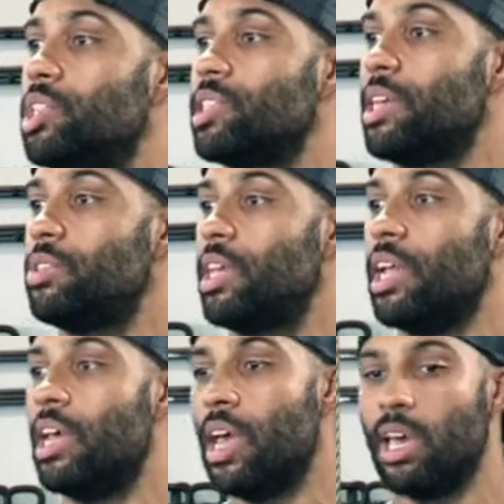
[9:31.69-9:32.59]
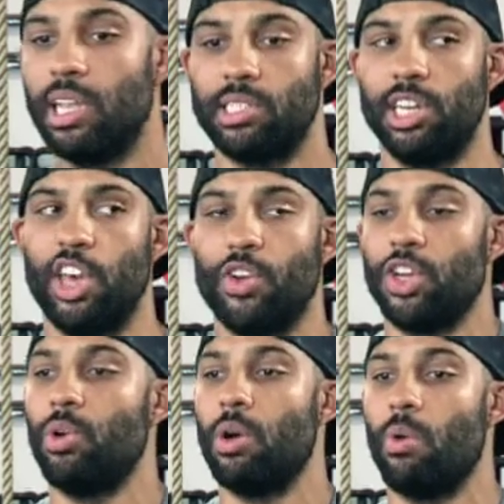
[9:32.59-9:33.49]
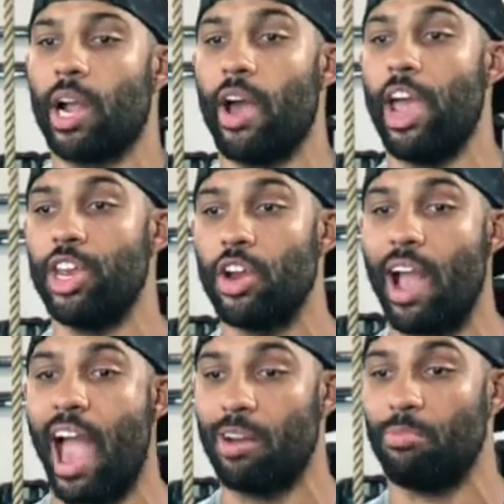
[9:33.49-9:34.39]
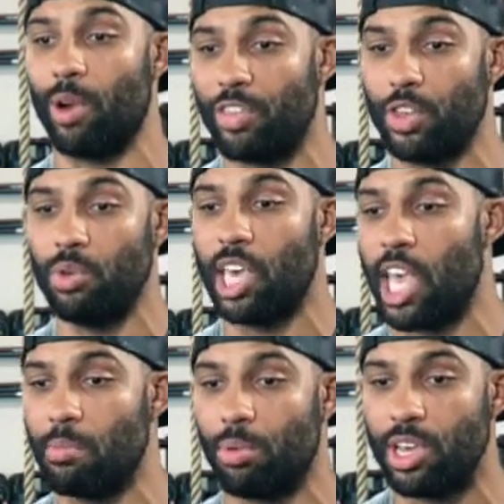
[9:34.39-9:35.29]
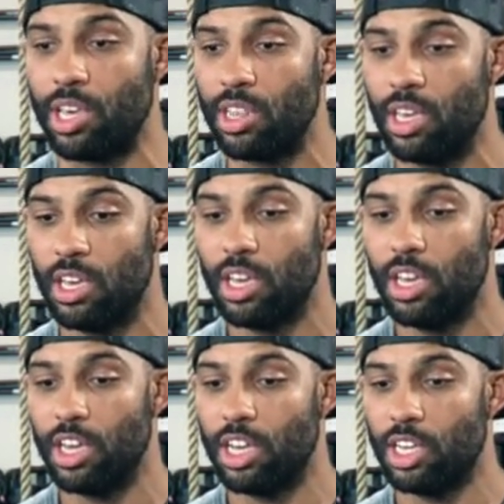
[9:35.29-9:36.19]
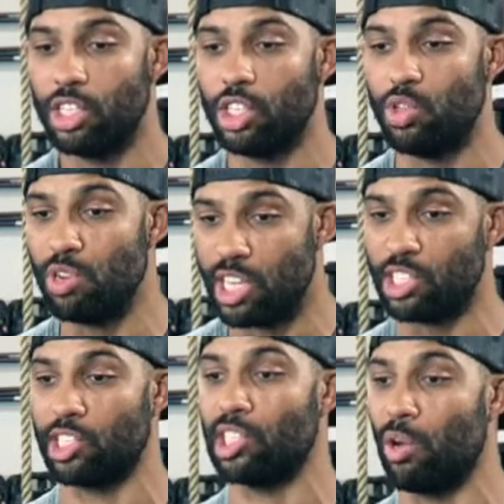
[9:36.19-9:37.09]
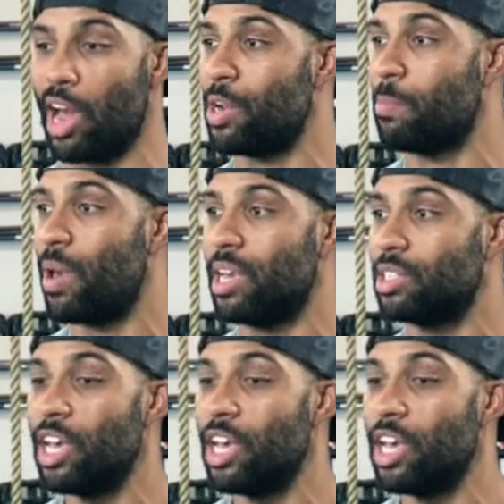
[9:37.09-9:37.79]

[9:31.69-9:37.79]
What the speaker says: Just like you said, listen, if you're doing a workout and you're out of breath, you can't breathe, you need to slow down your pace.